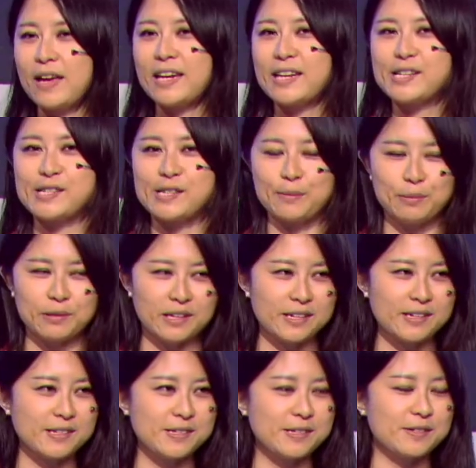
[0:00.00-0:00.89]
any
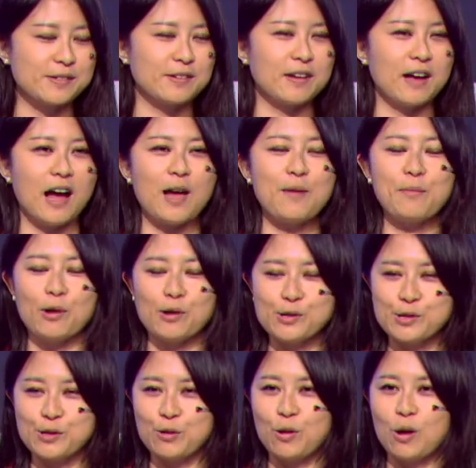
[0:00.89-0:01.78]
siblings. I'm
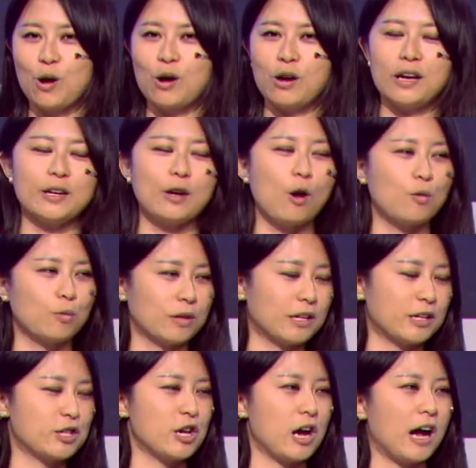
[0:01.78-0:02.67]
also an
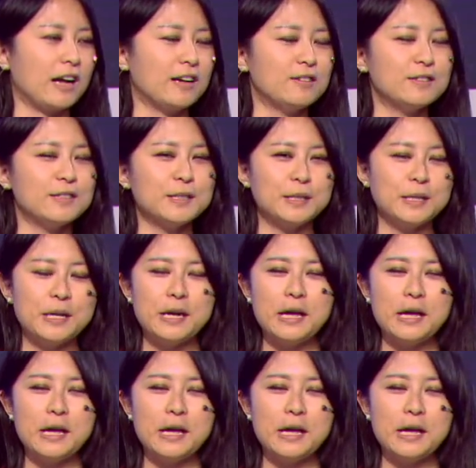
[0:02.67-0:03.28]
only child.